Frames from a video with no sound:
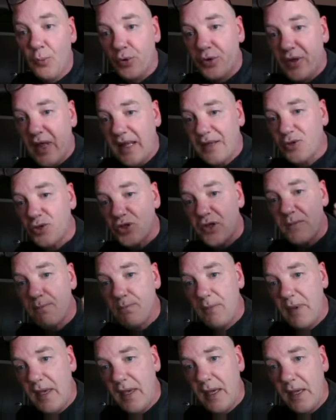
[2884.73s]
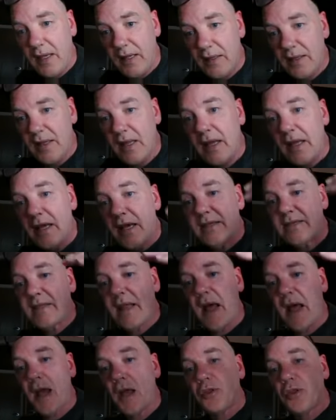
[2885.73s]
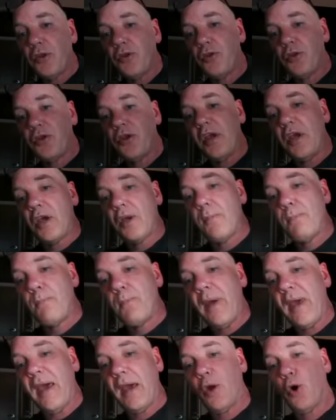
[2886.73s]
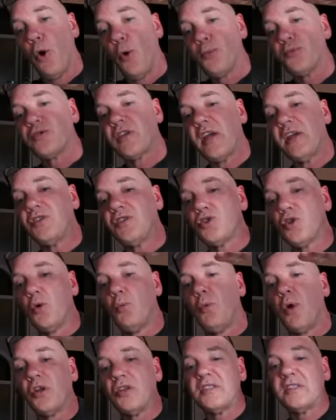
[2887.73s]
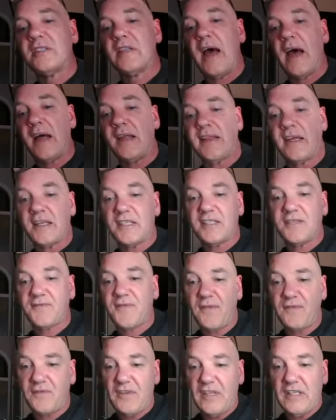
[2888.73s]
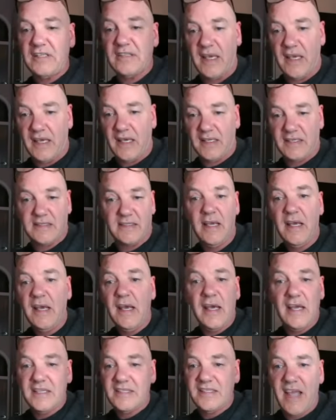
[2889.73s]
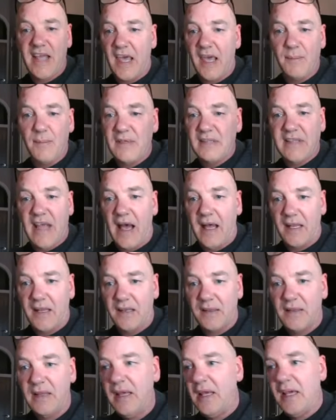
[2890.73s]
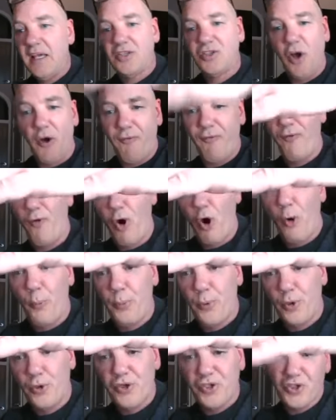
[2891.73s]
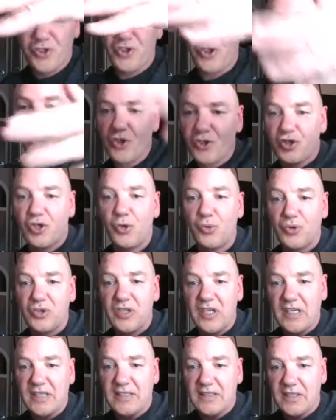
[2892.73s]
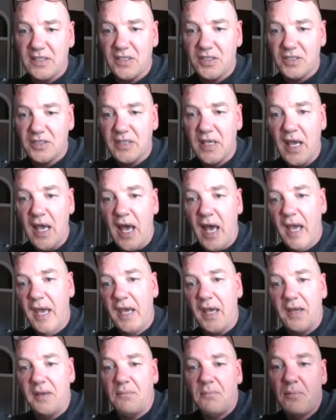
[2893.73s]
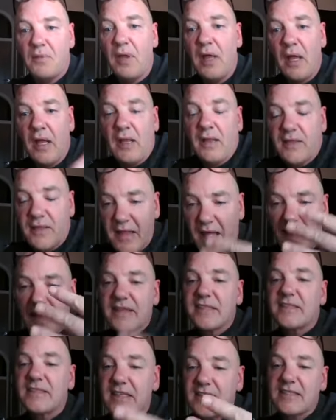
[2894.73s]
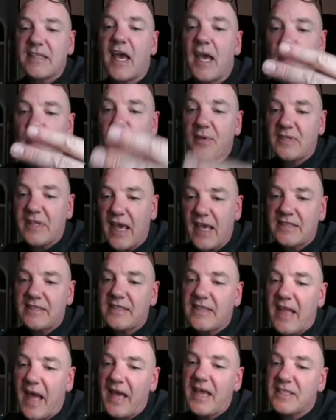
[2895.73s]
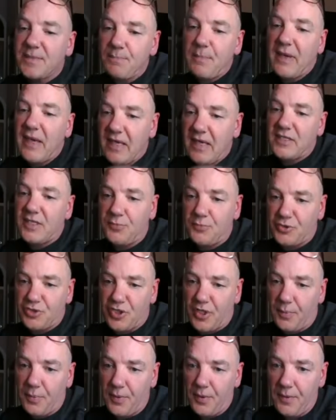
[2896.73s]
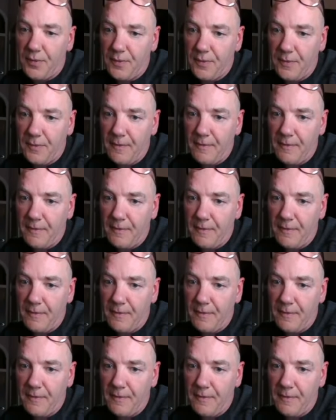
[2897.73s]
But that doesn't mean is that they can pick up, say, someone's dad that is 56. His name is Alan. He's got 4 brothers, 2 sisters, and that's the type of data. That is mediumship.